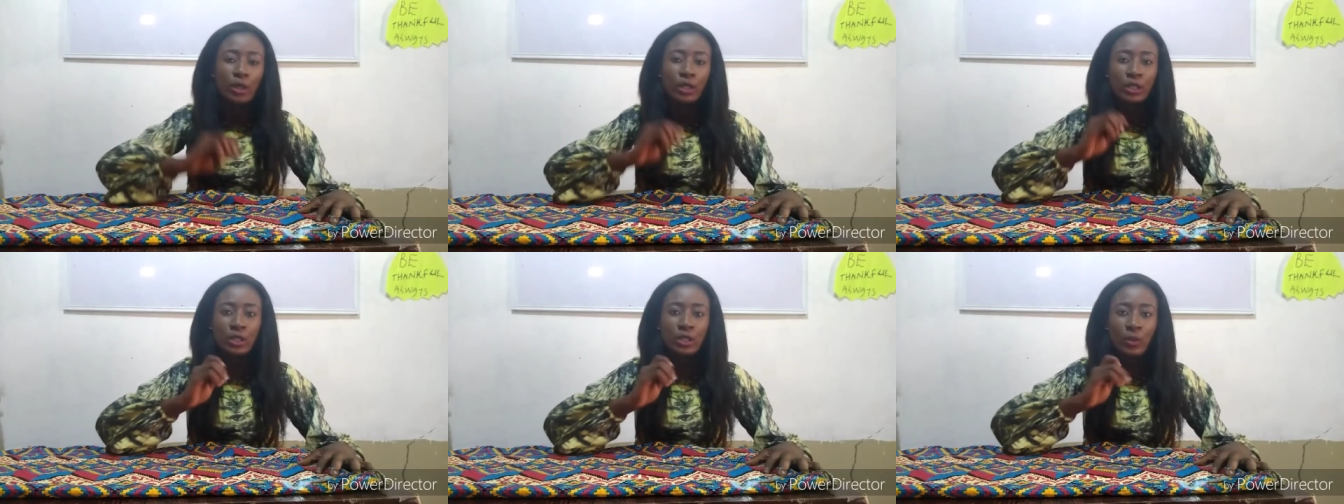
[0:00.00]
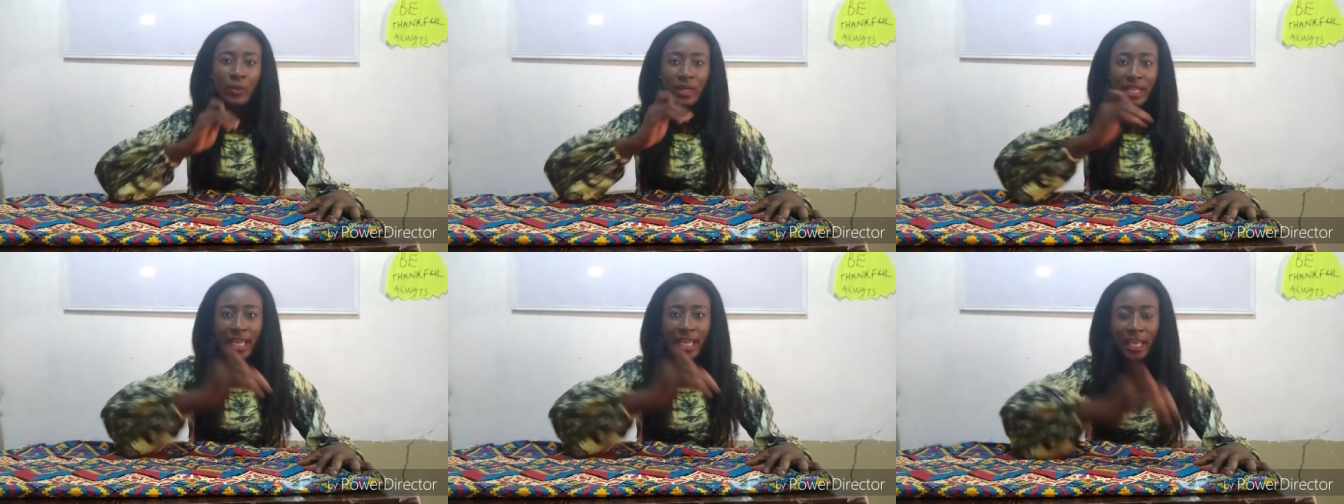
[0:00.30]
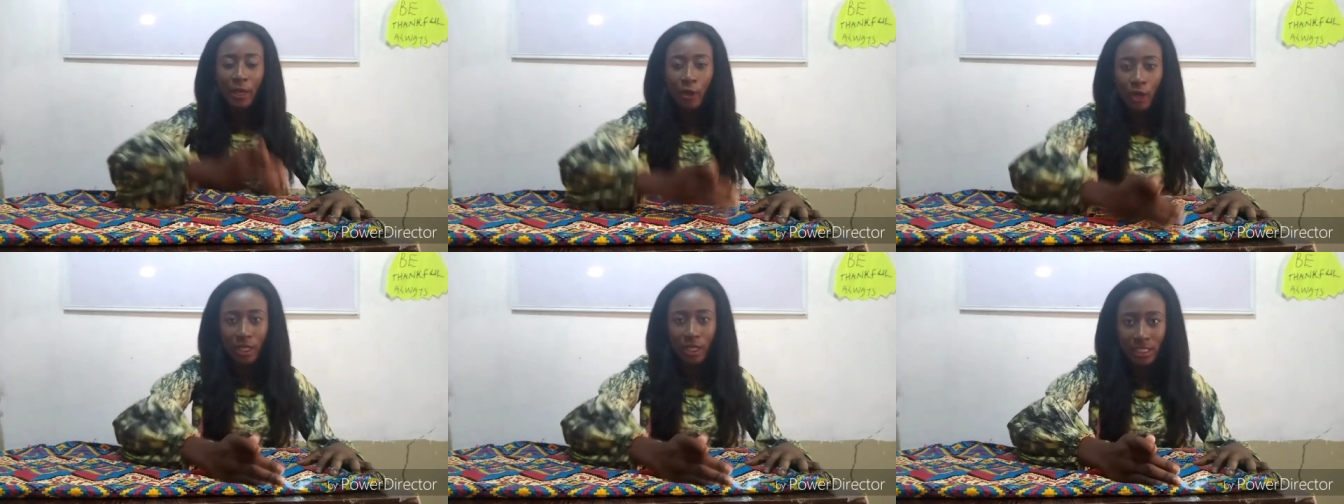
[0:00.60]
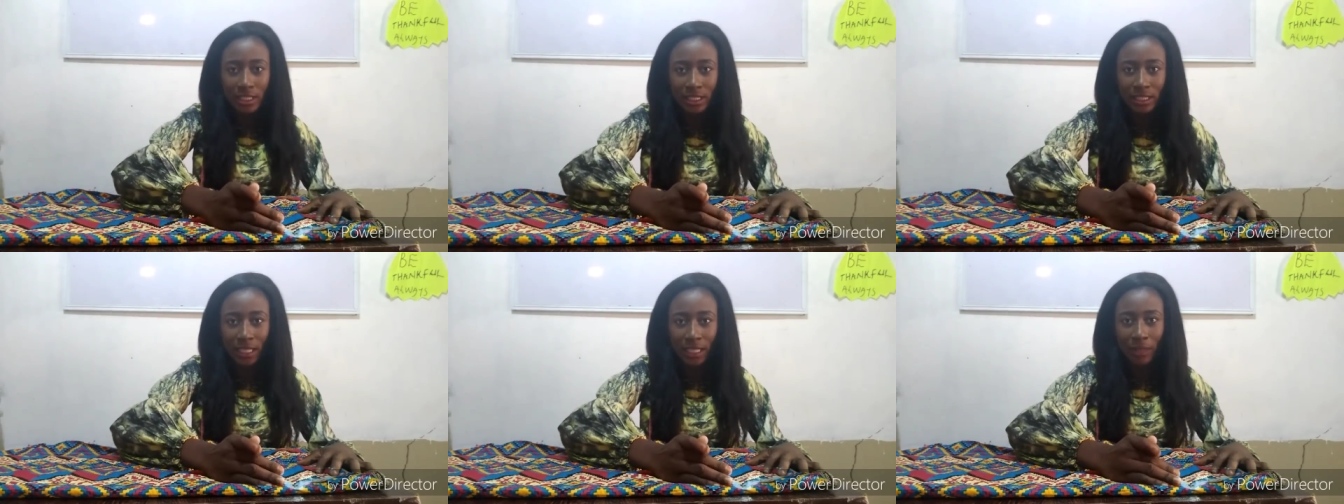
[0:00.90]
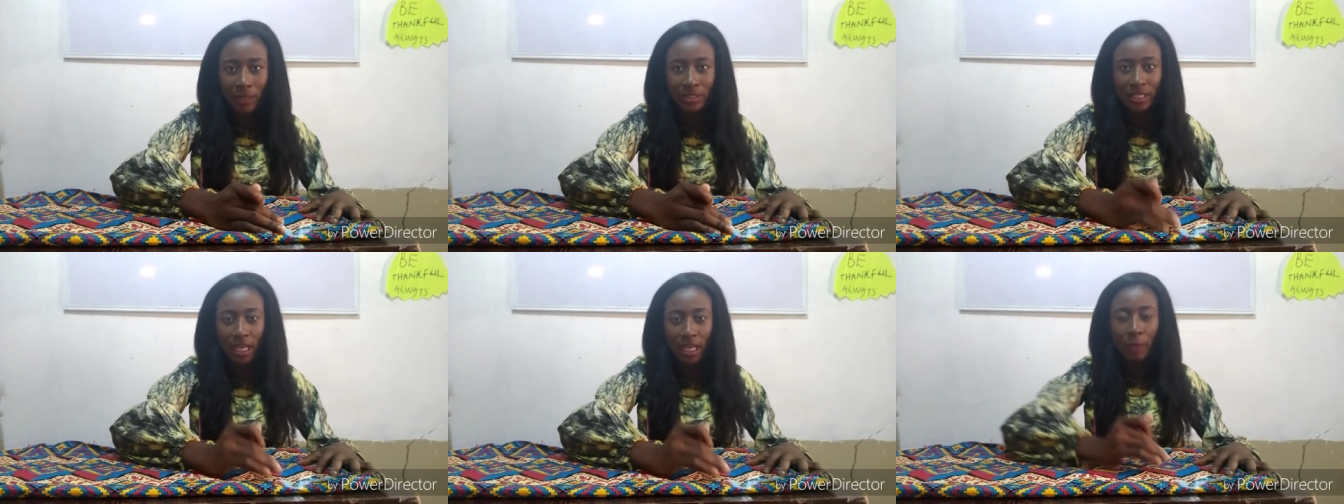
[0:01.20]
So when I cut it
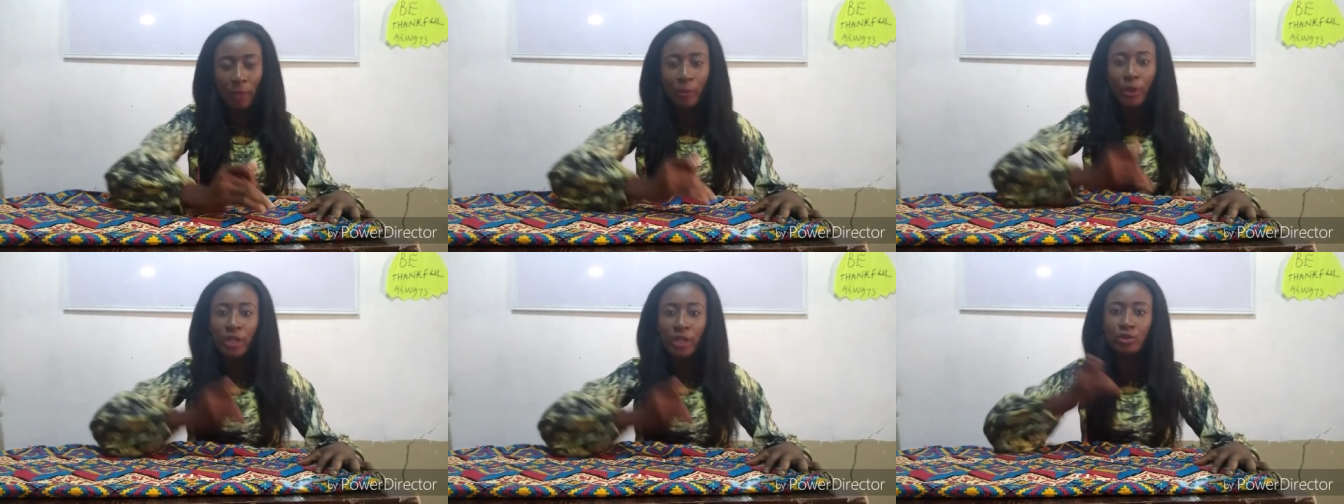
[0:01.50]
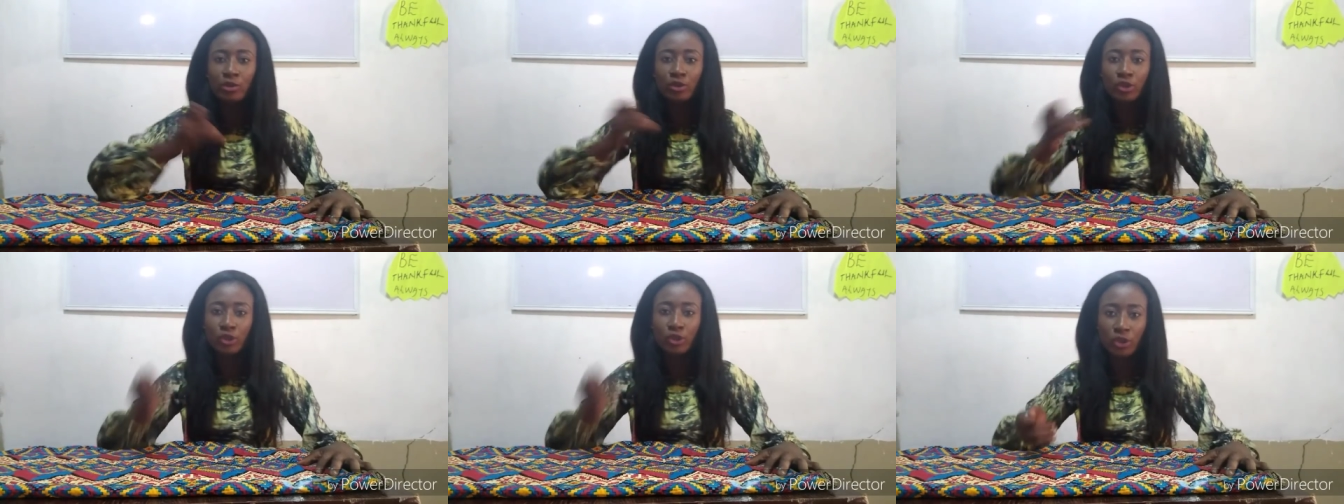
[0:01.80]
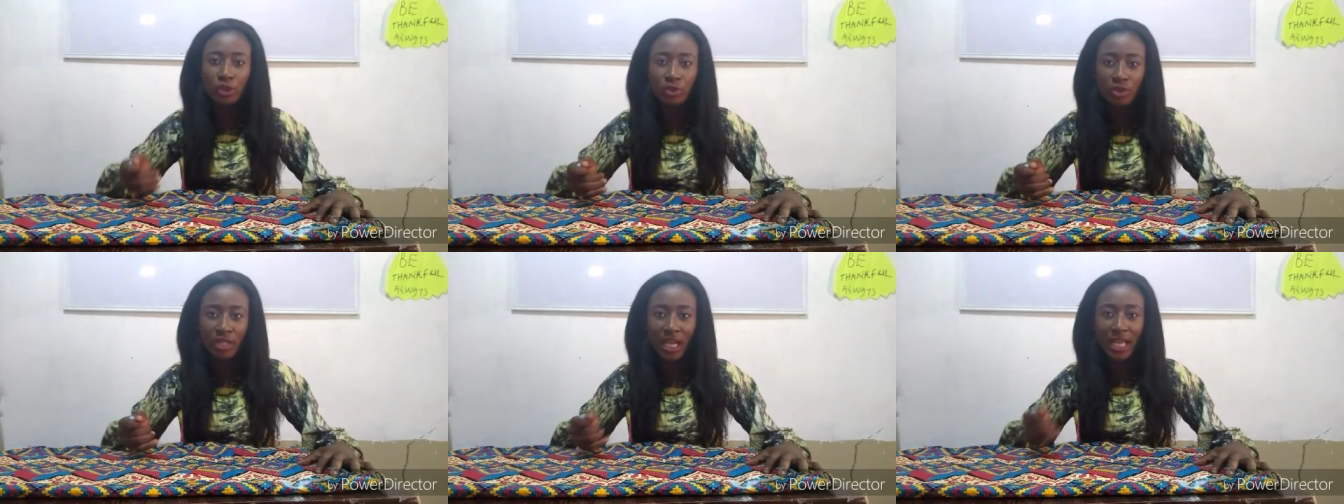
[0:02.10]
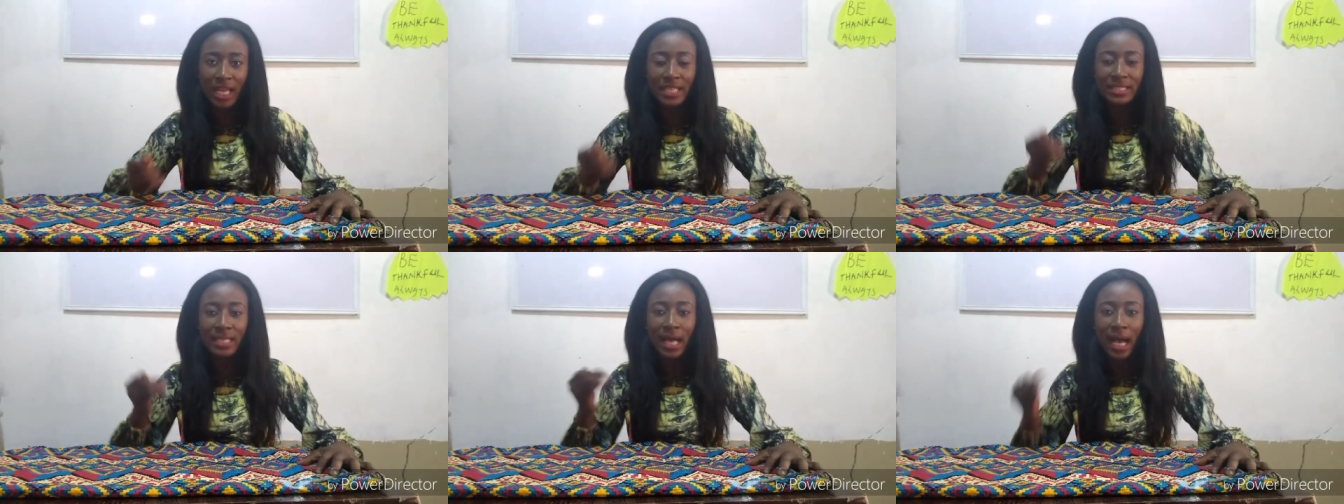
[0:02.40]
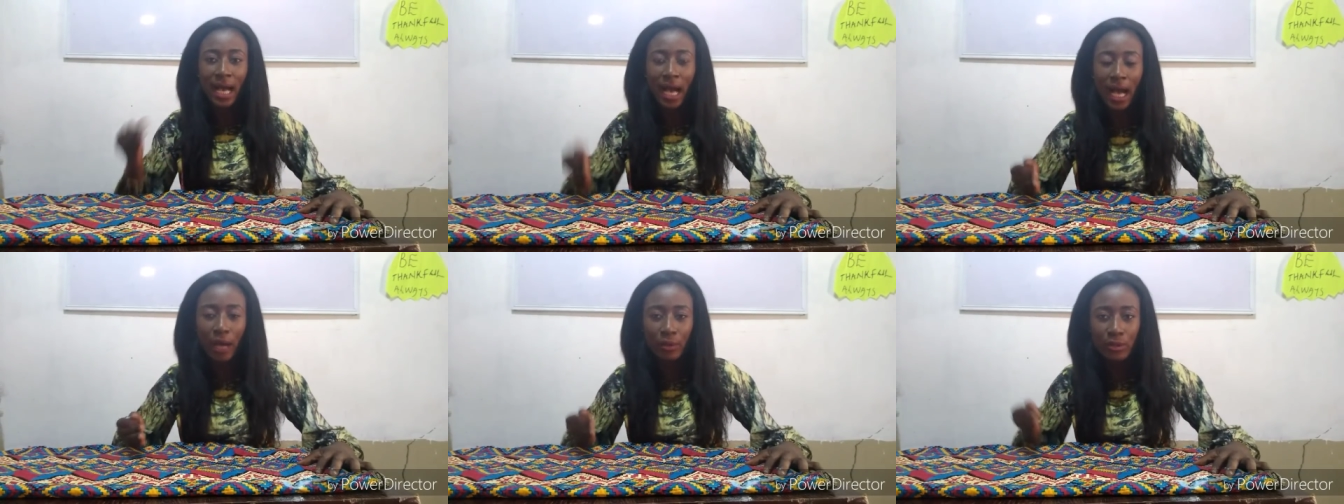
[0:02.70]
out, I'm going to show you guys
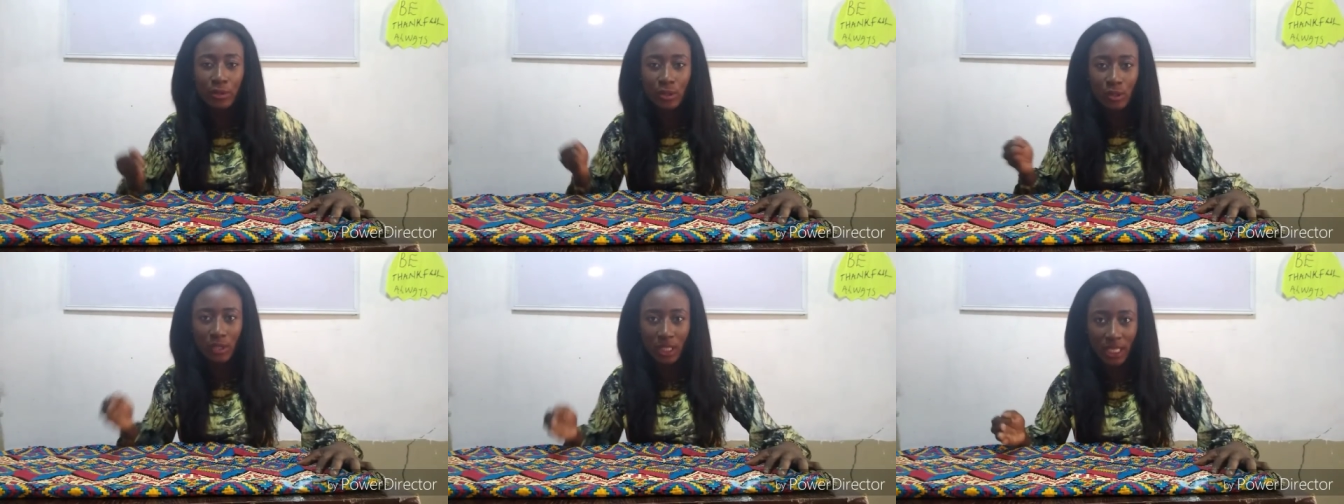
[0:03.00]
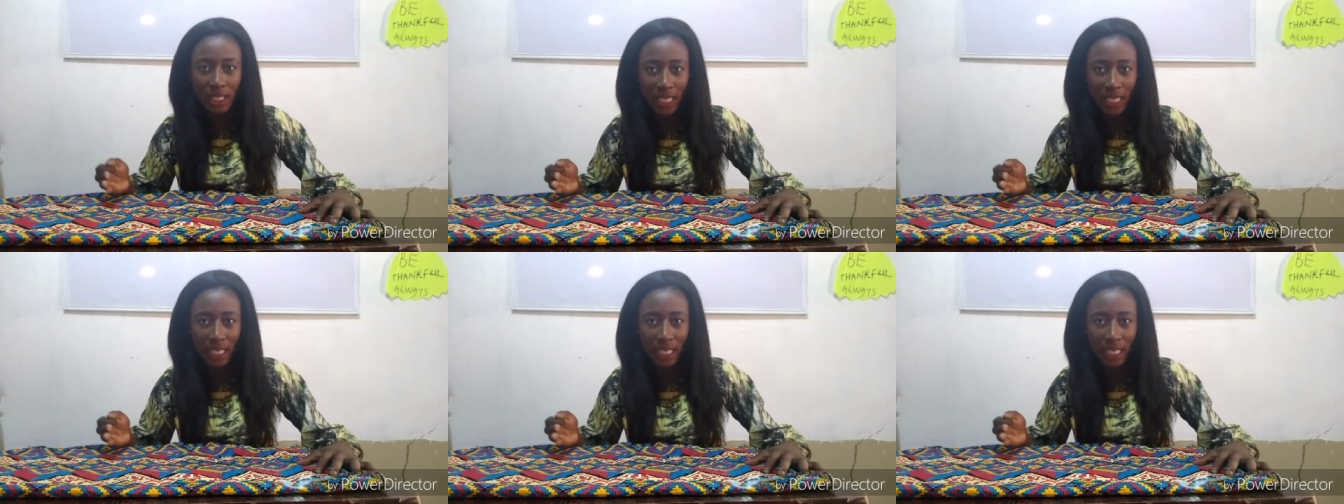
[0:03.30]
how to